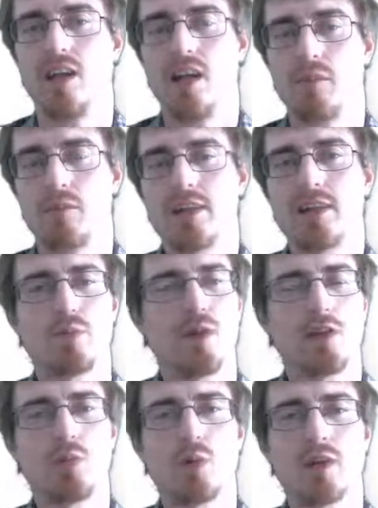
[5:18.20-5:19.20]
But it's
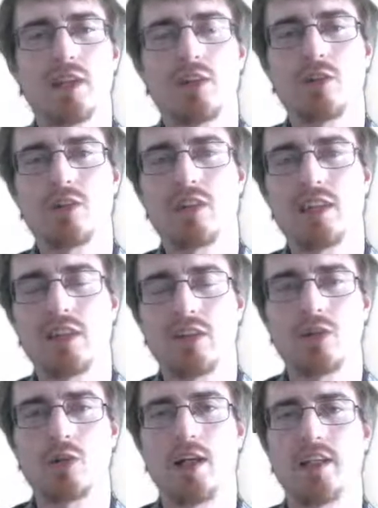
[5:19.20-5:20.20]
much more interesting to
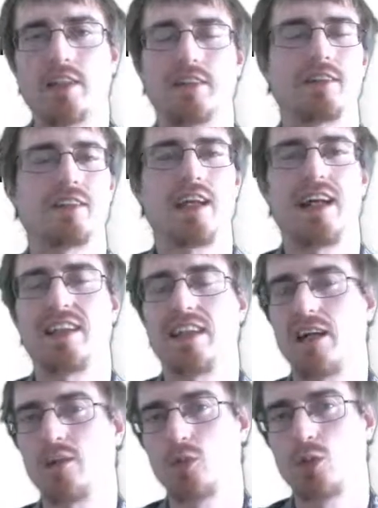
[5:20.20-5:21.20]
try and understand
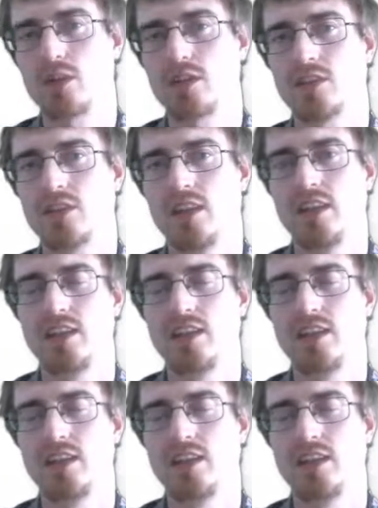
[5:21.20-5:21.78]
how it works.